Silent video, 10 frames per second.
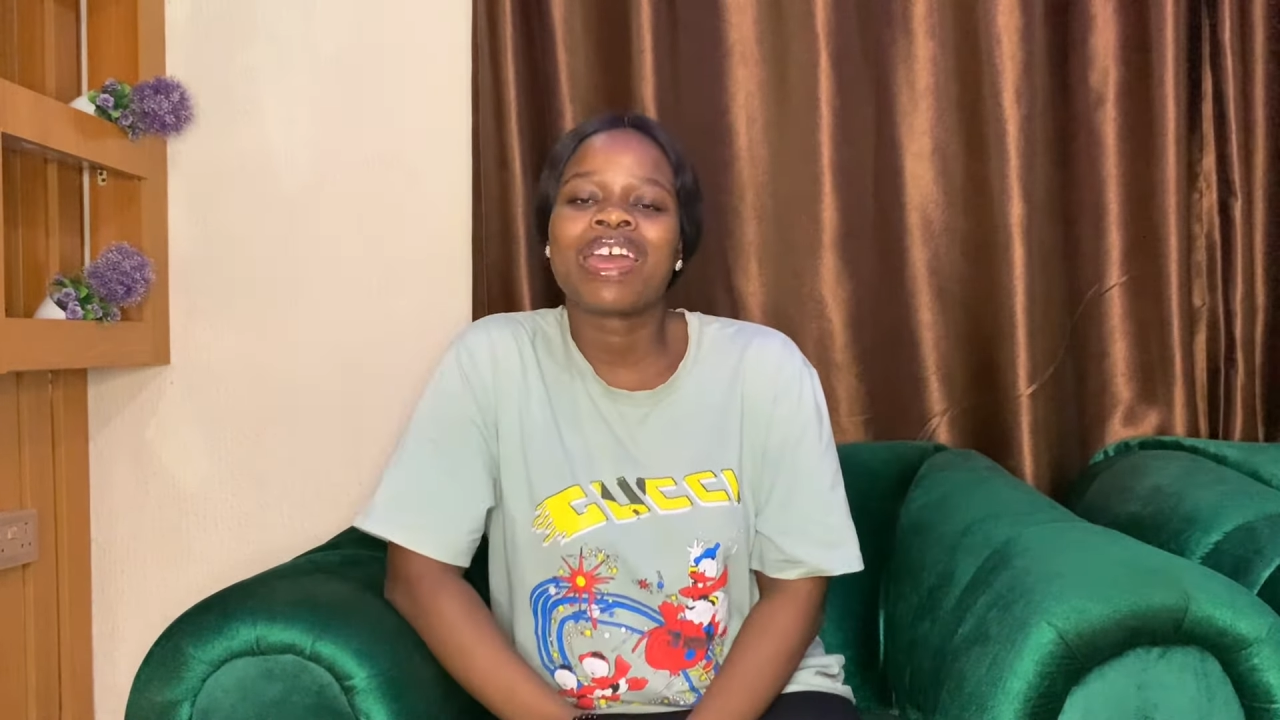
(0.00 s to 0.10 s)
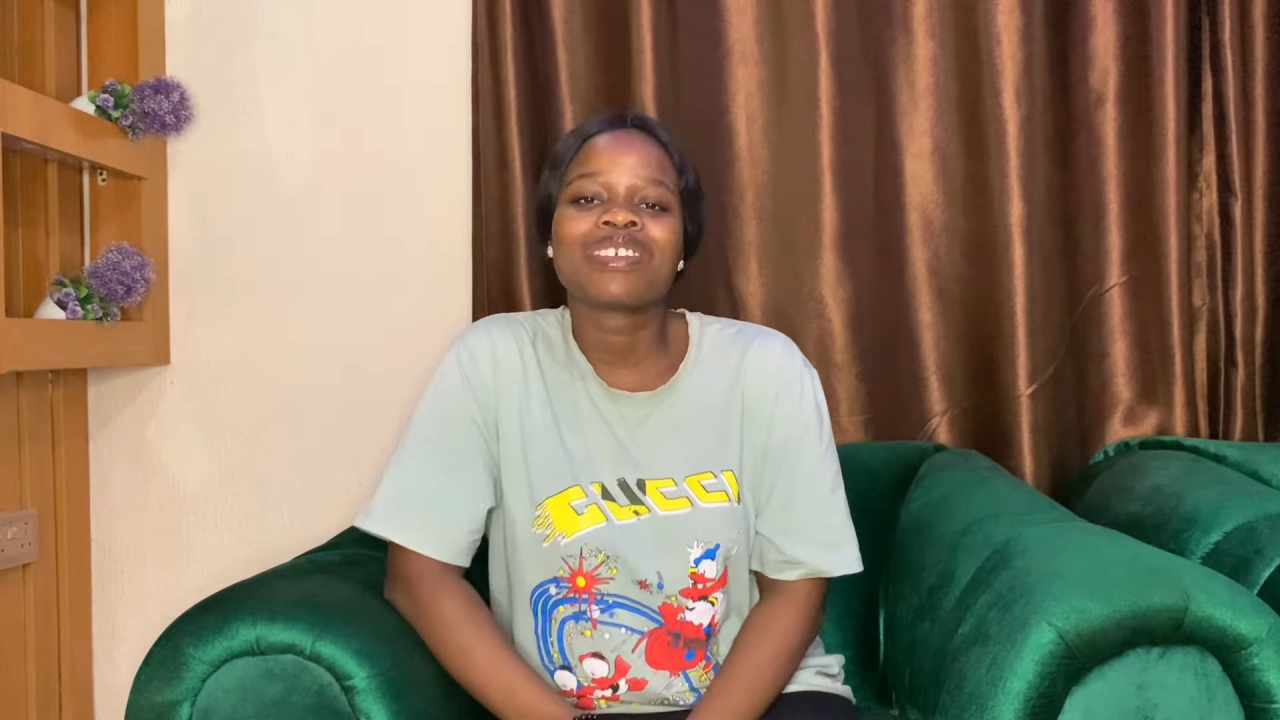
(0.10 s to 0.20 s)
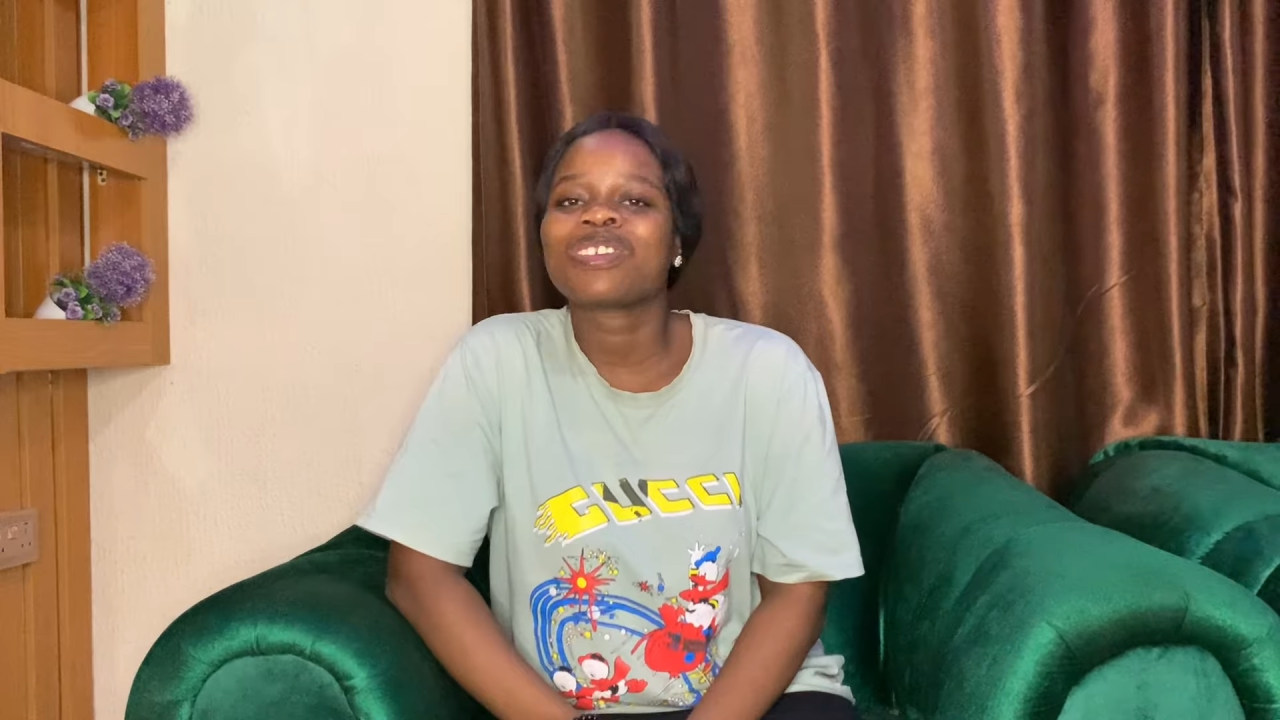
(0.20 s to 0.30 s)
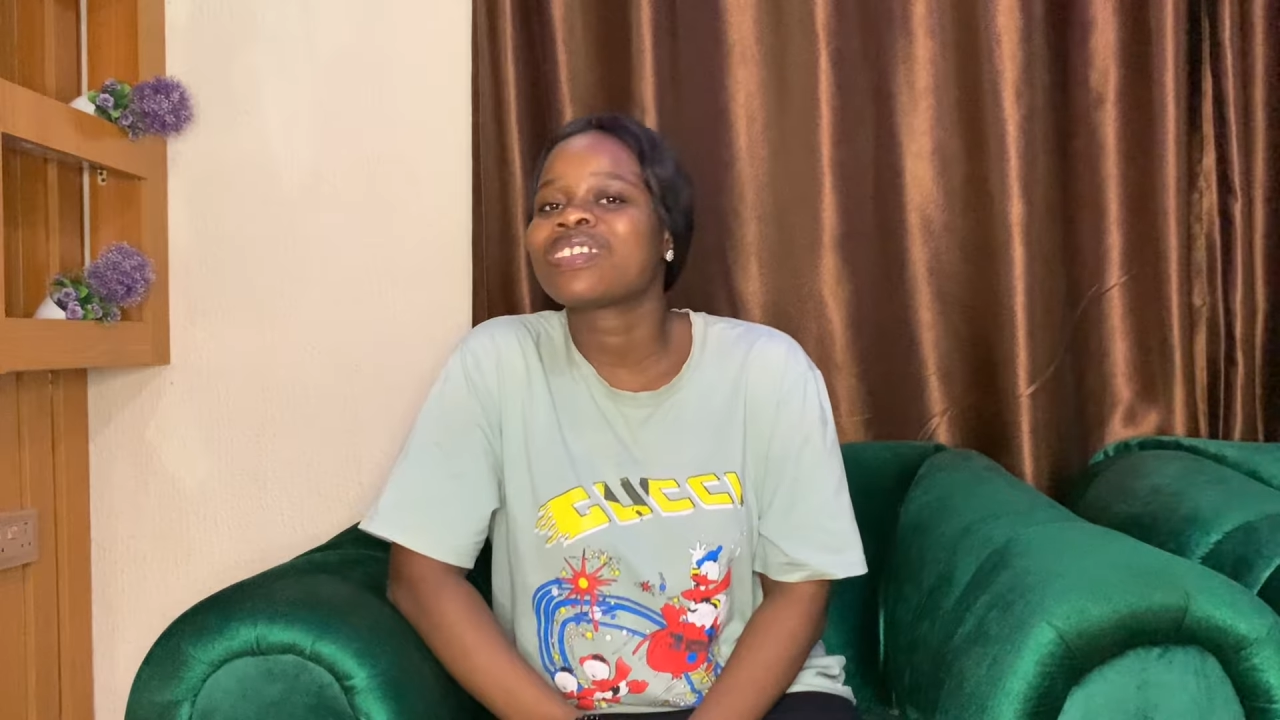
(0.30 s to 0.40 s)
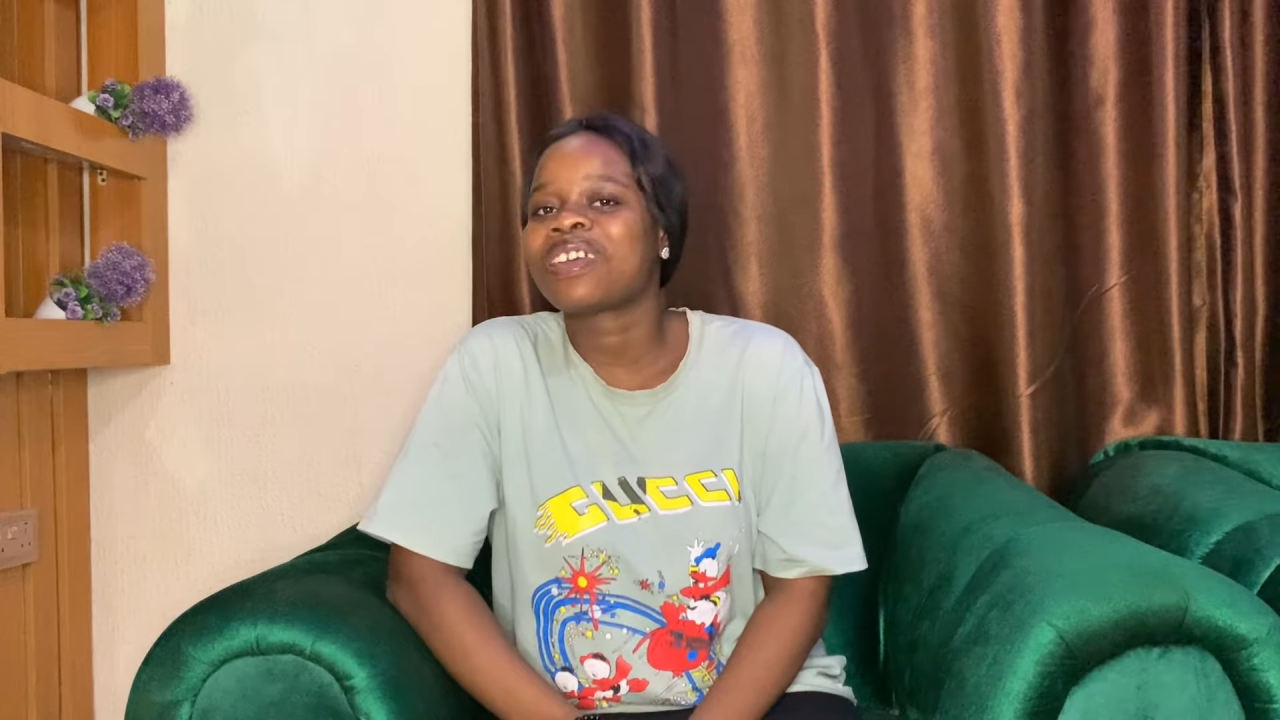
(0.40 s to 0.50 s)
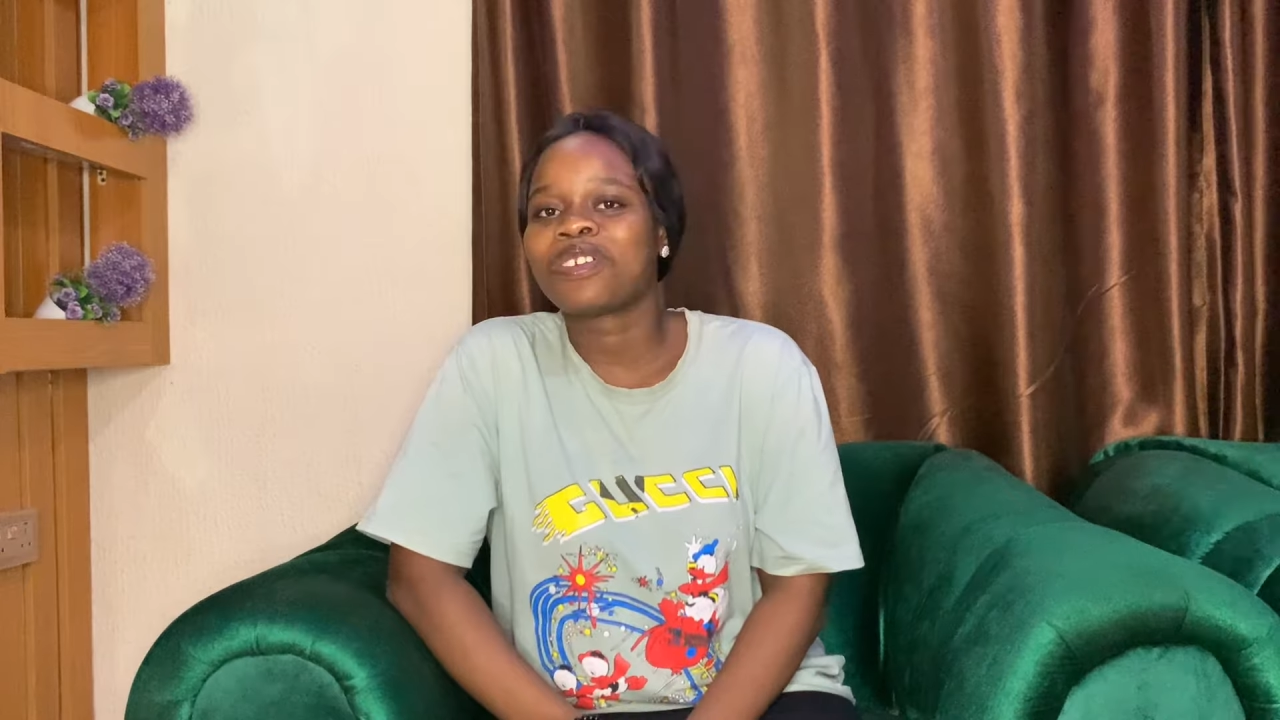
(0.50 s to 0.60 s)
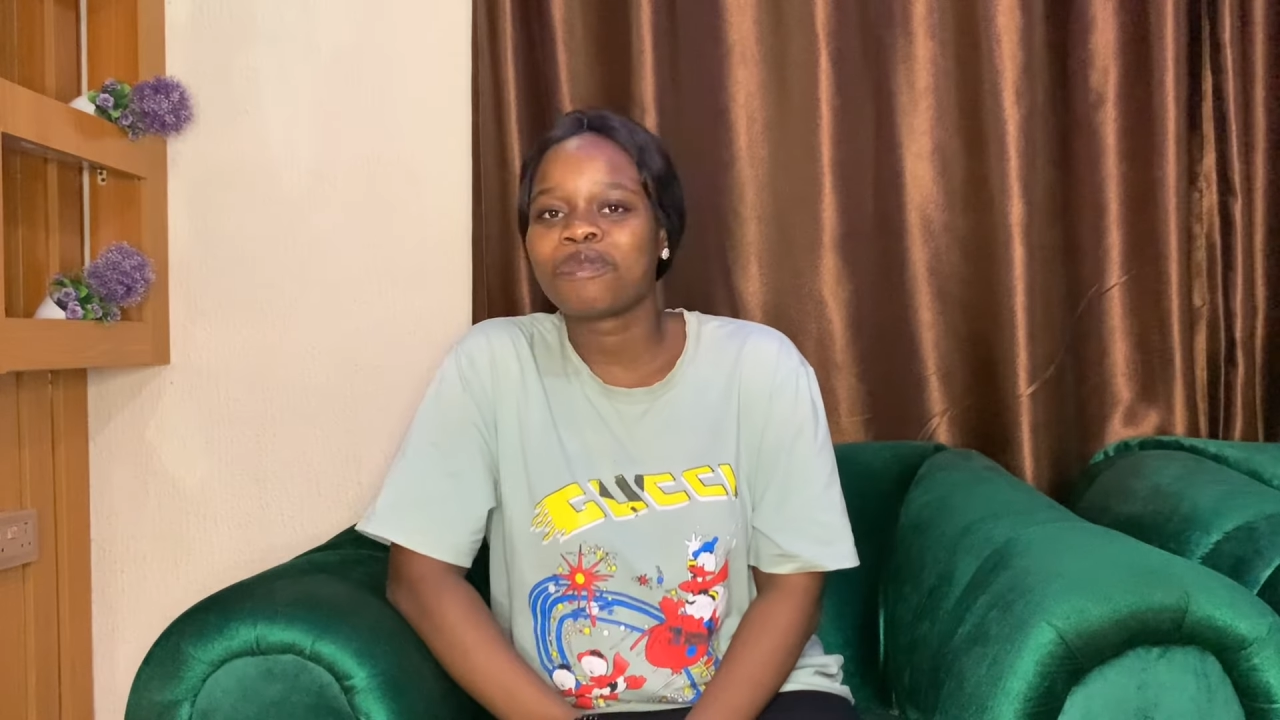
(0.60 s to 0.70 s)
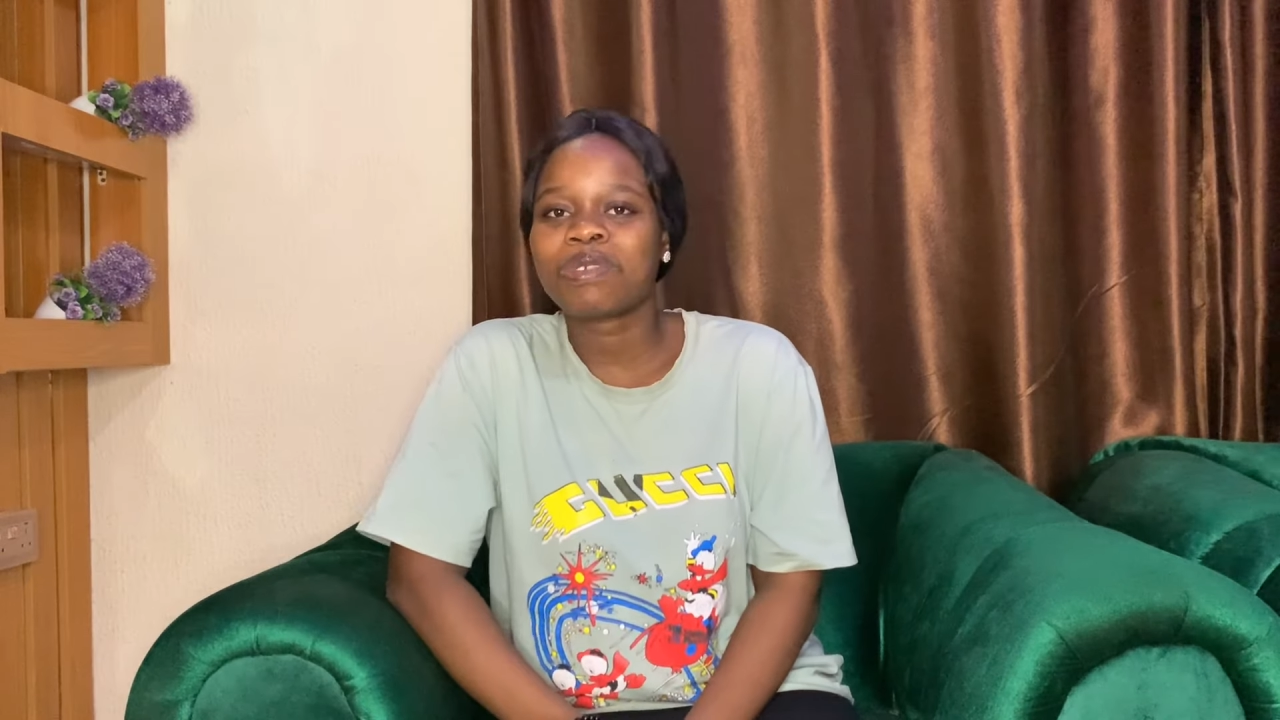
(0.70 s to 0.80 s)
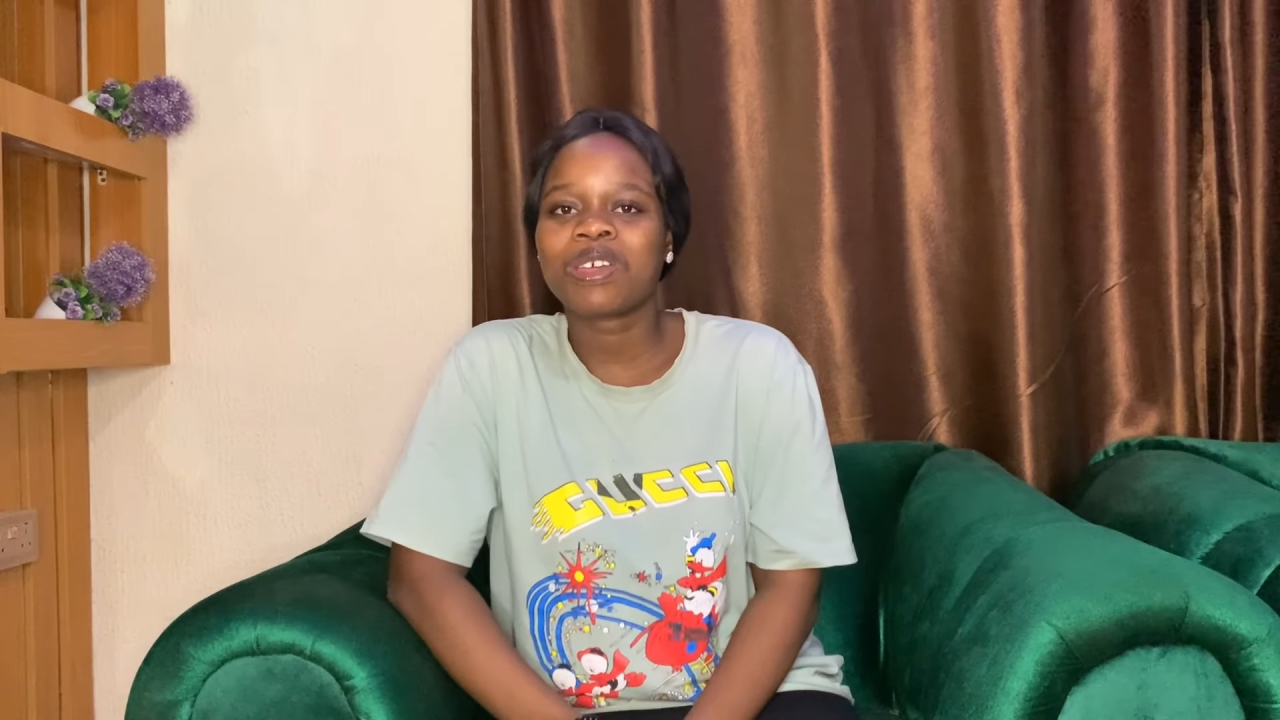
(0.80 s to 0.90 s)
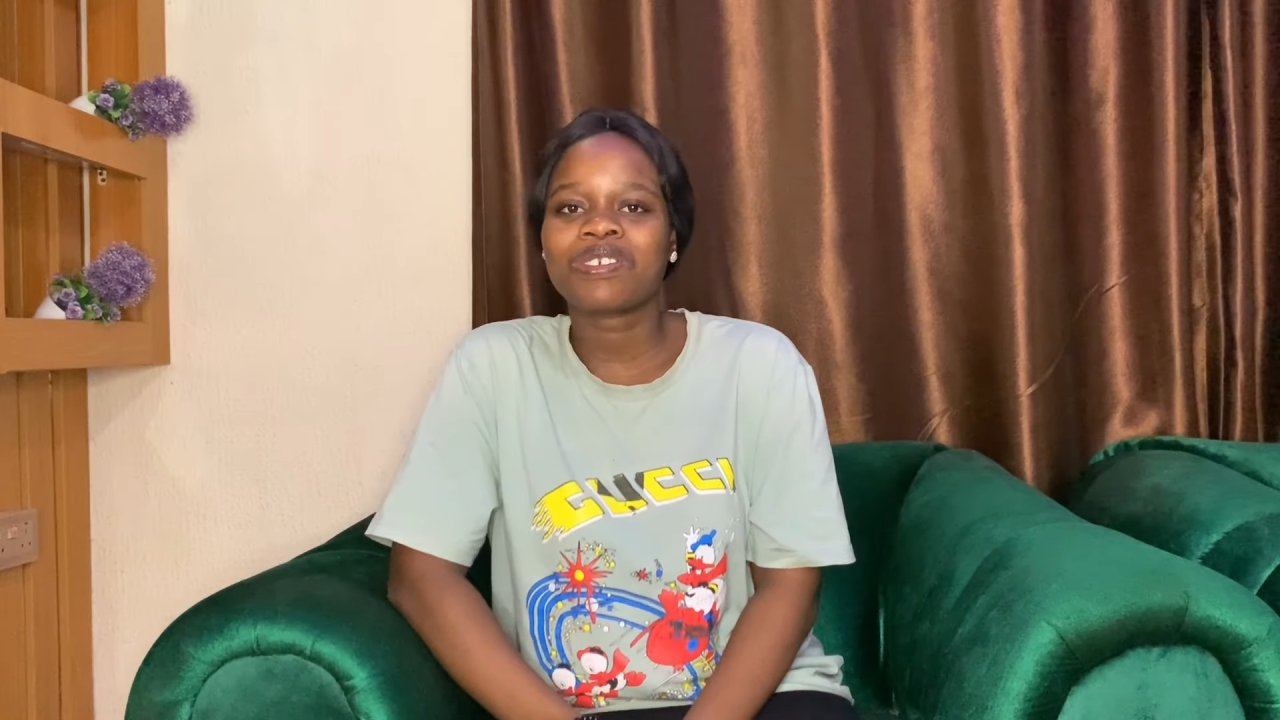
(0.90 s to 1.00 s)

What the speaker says: house got tired of me